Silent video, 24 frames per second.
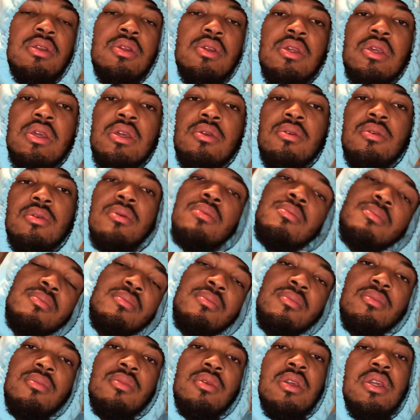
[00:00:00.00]
keep
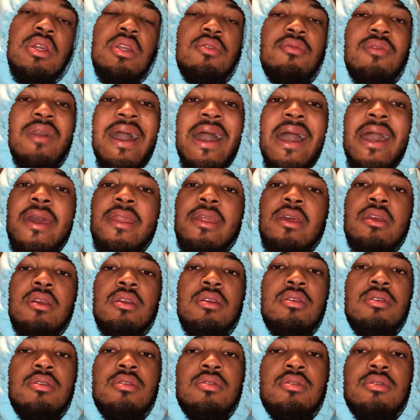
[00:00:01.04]
riding.
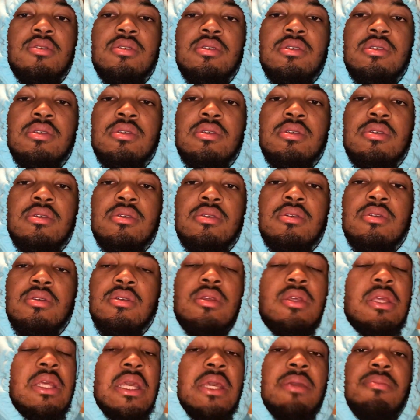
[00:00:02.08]

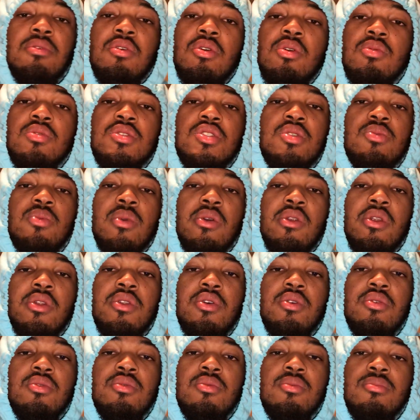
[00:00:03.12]
Keep doing what you want to
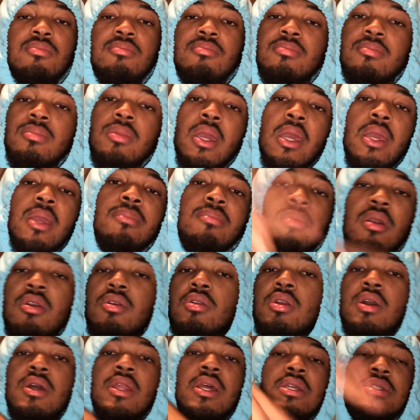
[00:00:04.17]
do. Hey, burn
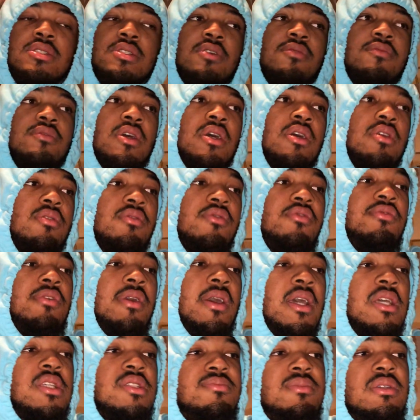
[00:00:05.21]
all that stuff down. You
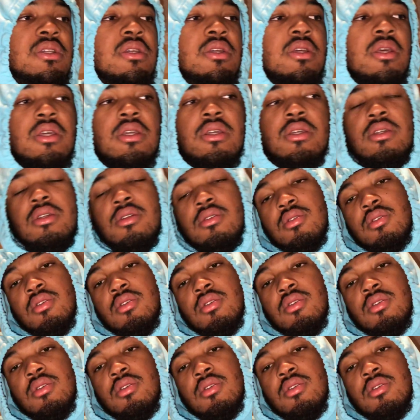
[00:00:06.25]
ask me, hey,